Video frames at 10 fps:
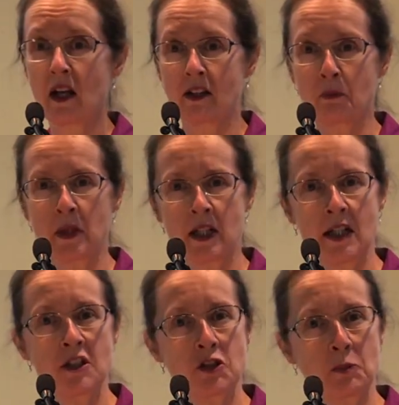that we
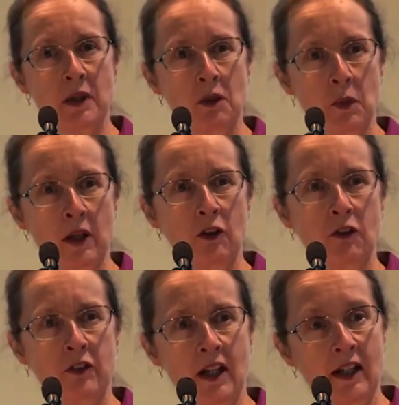need to be aware
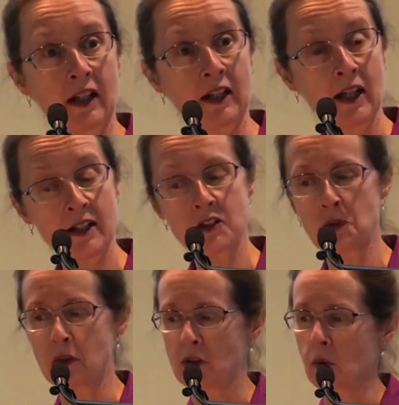of and
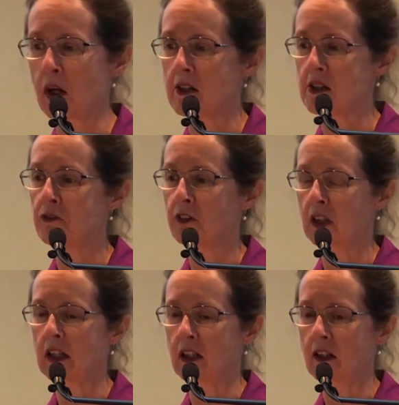engage with quite
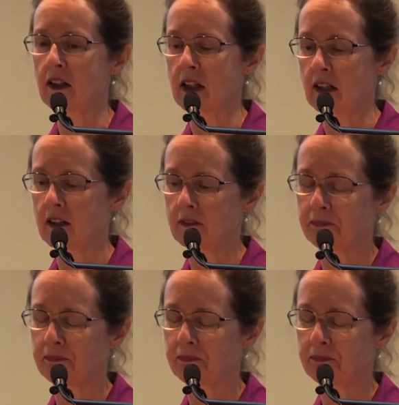differently, I think.